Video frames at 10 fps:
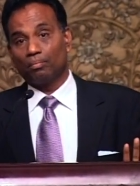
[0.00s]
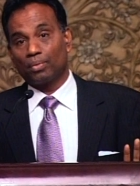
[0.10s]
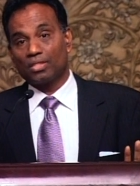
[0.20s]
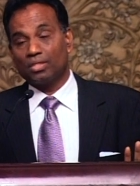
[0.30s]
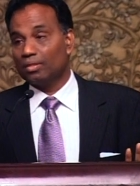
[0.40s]

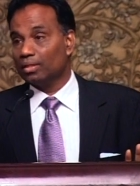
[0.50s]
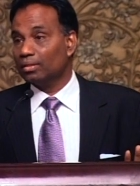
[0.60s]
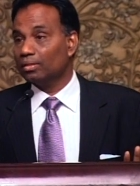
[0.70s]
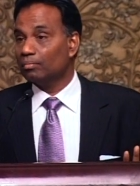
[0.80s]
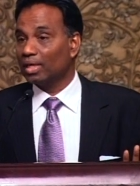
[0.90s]
president
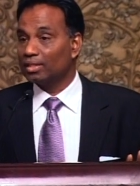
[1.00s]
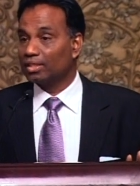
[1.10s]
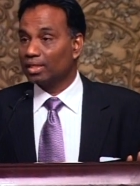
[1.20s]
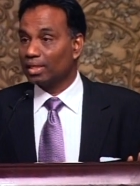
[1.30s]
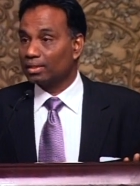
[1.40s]
and
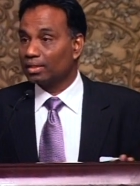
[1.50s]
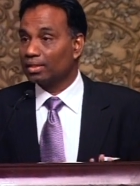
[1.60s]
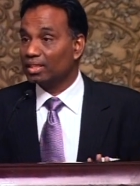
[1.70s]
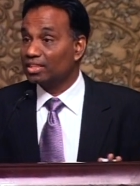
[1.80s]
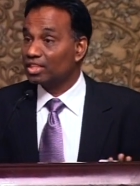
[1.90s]
managing director,
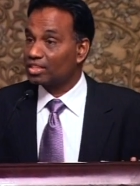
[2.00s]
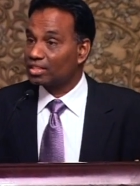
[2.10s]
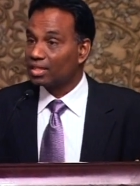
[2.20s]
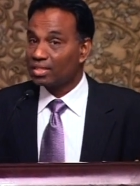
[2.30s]
he just